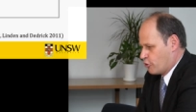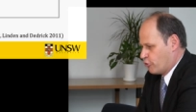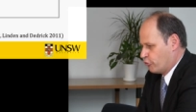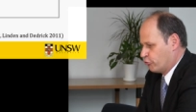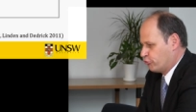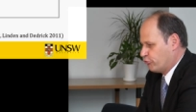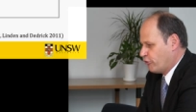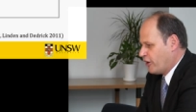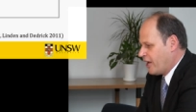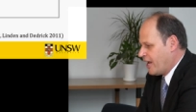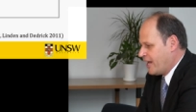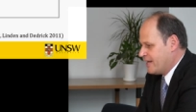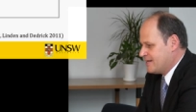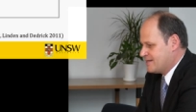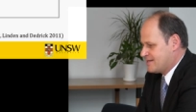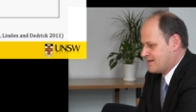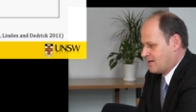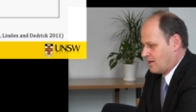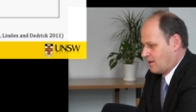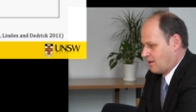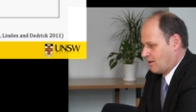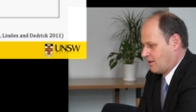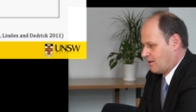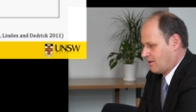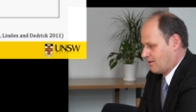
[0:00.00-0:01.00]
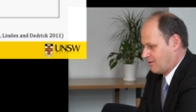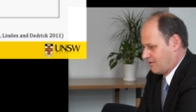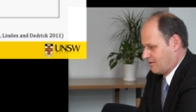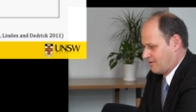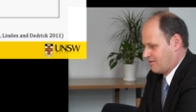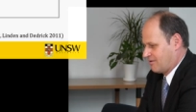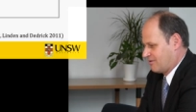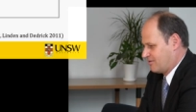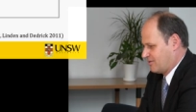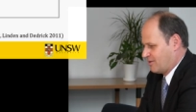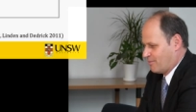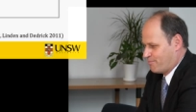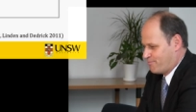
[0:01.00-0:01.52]
The red,
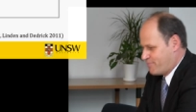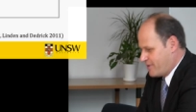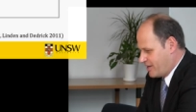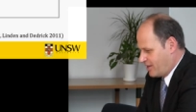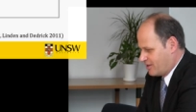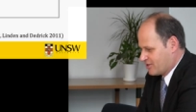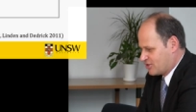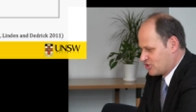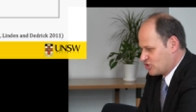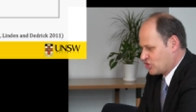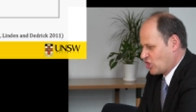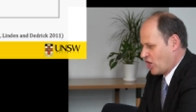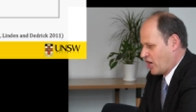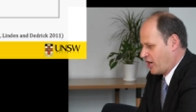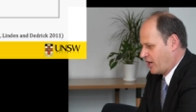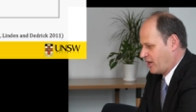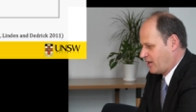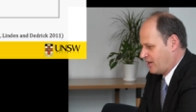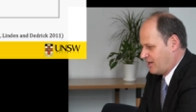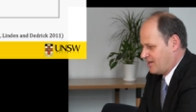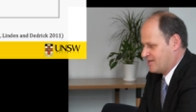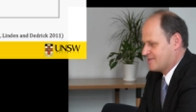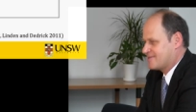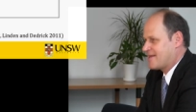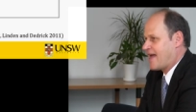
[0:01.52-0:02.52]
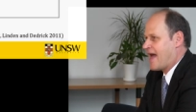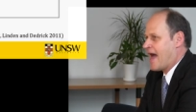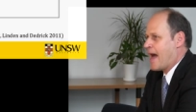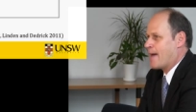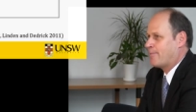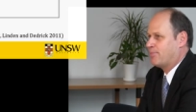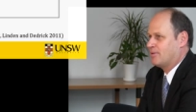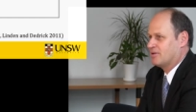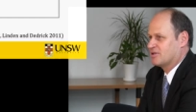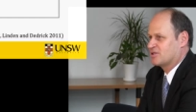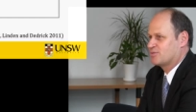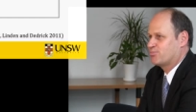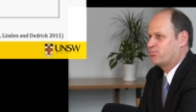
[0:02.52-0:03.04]
the biggest chunk, is
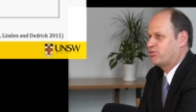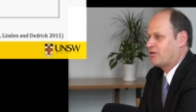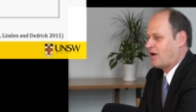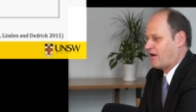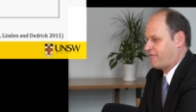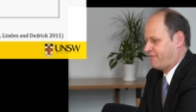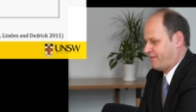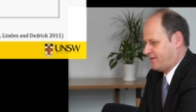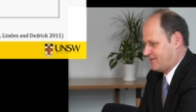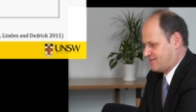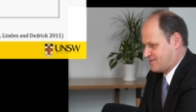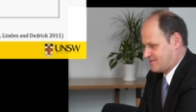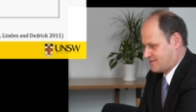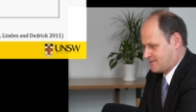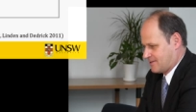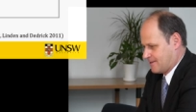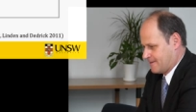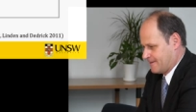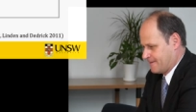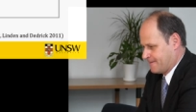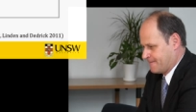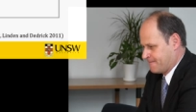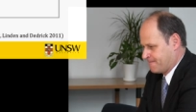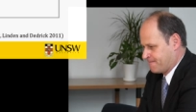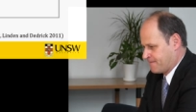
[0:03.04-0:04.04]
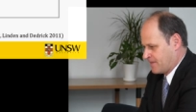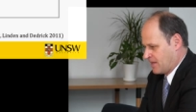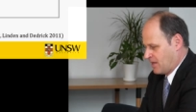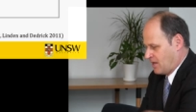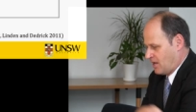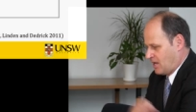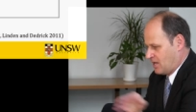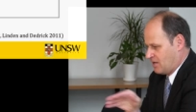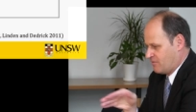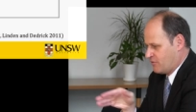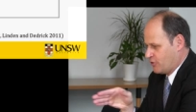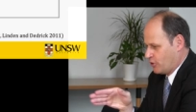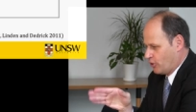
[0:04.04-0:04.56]
Apple's profits.
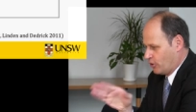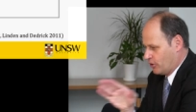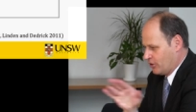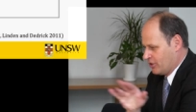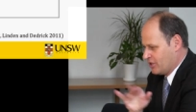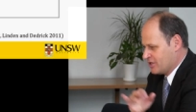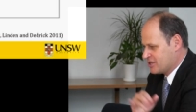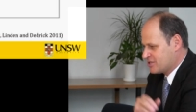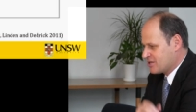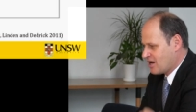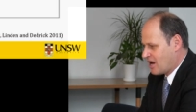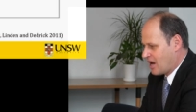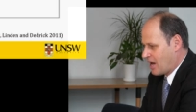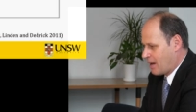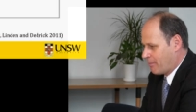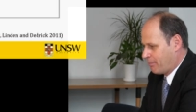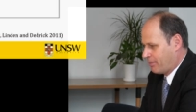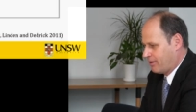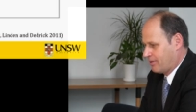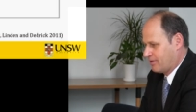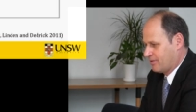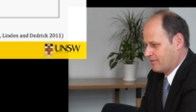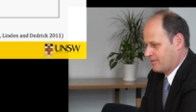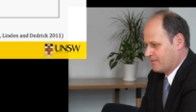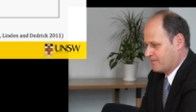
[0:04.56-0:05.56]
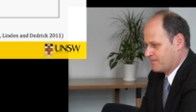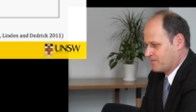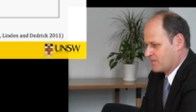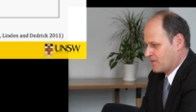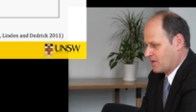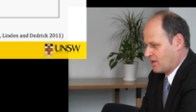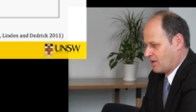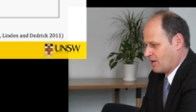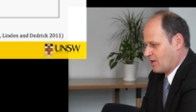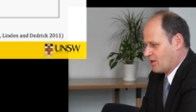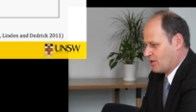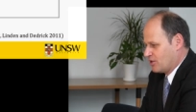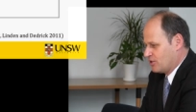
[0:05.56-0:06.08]
And if you go to the top,
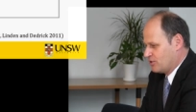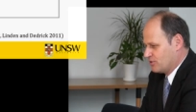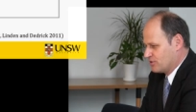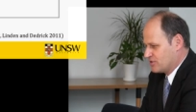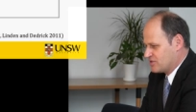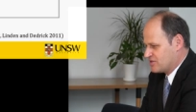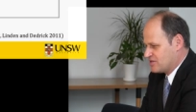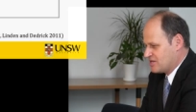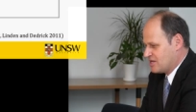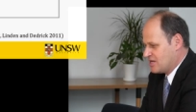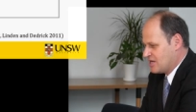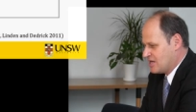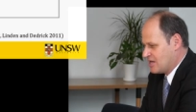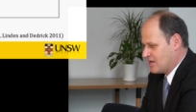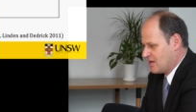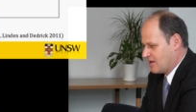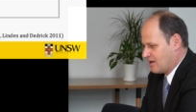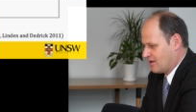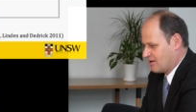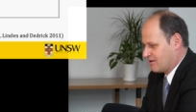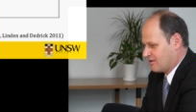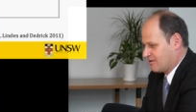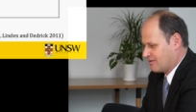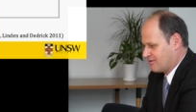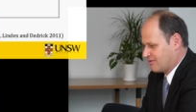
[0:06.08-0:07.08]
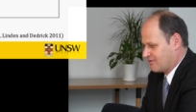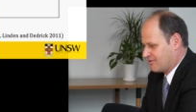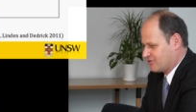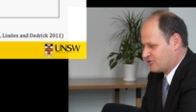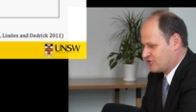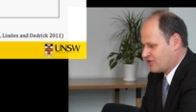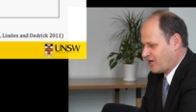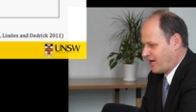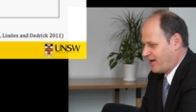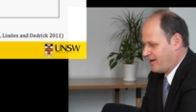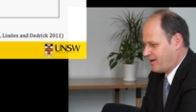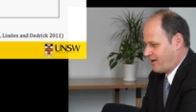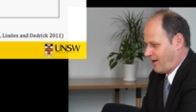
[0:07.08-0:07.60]
you see
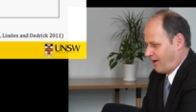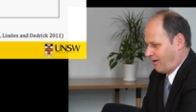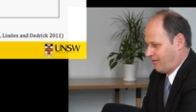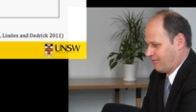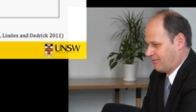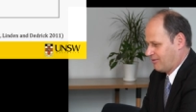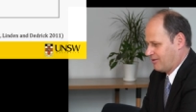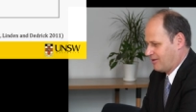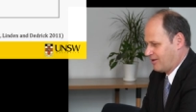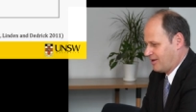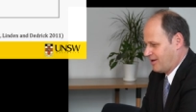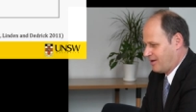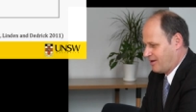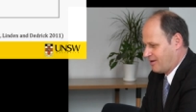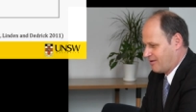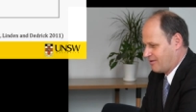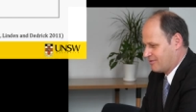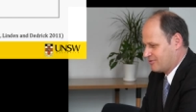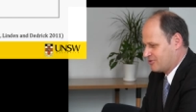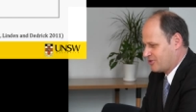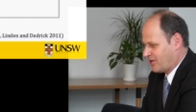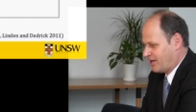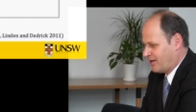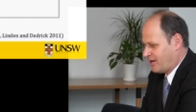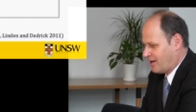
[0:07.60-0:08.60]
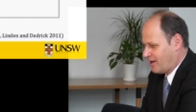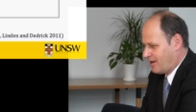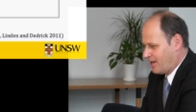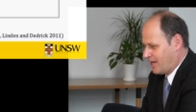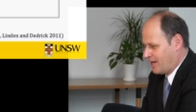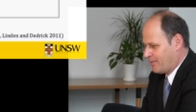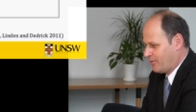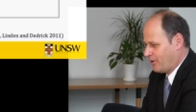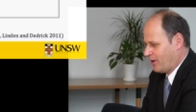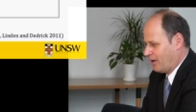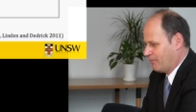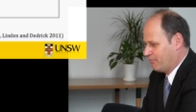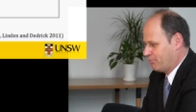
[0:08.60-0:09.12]
China, China
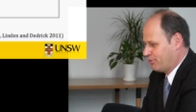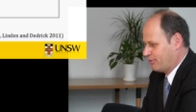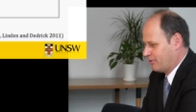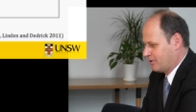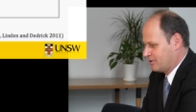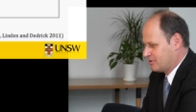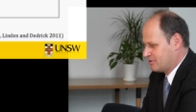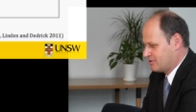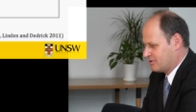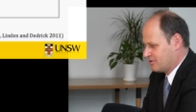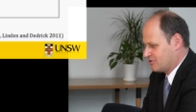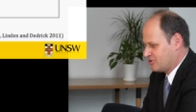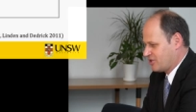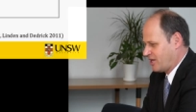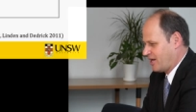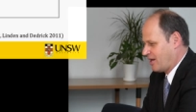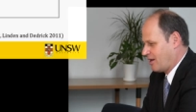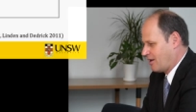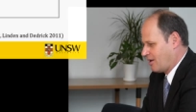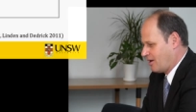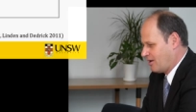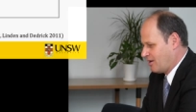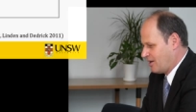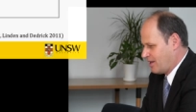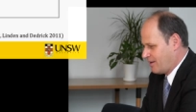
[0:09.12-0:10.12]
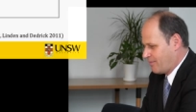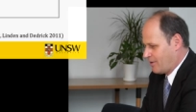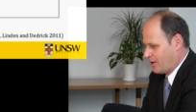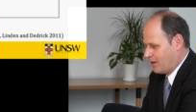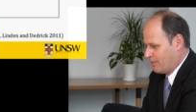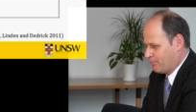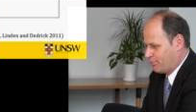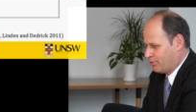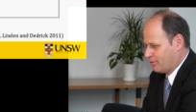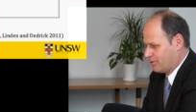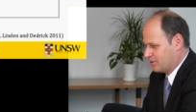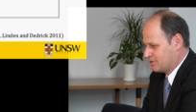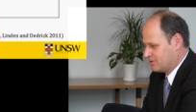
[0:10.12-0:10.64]
labor input, China non-labor
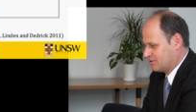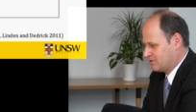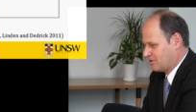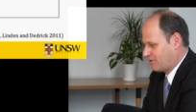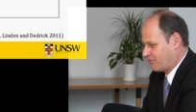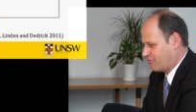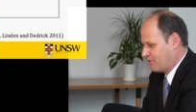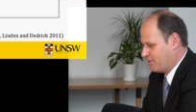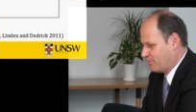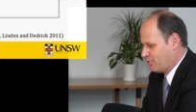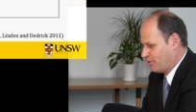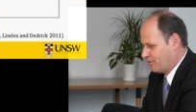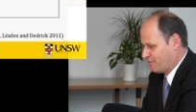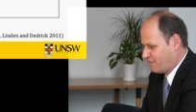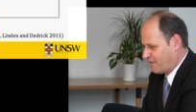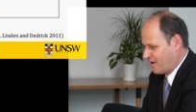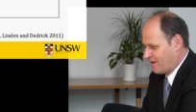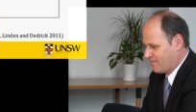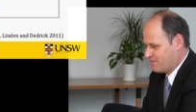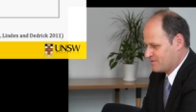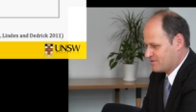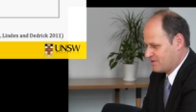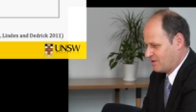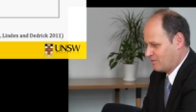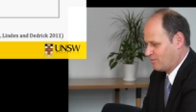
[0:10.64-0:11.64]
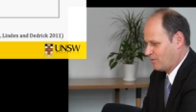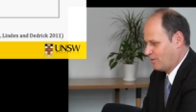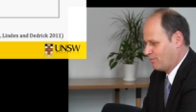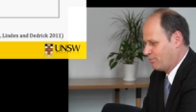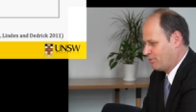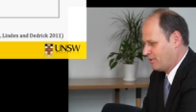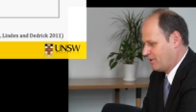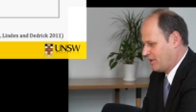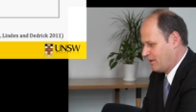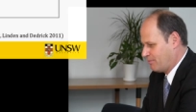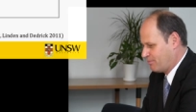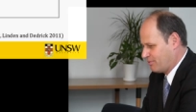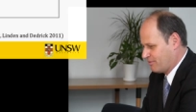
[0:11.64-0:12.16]
input, 3.5%,
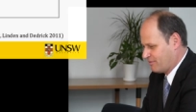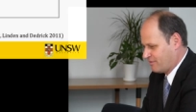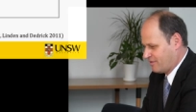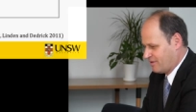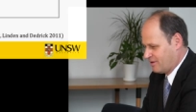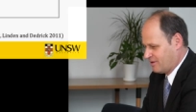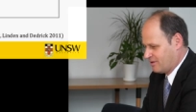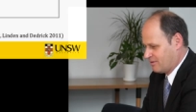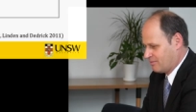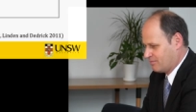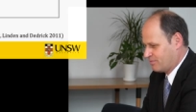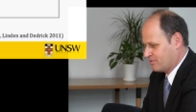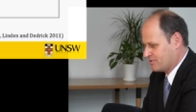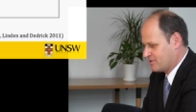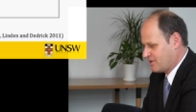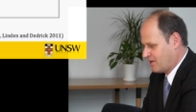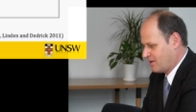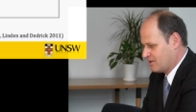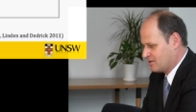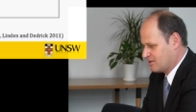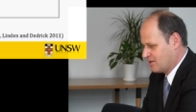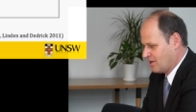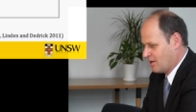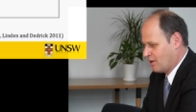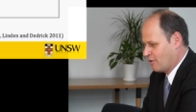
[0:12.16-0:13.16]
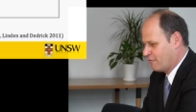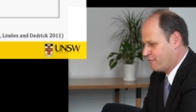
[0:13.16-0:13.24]
1.8%.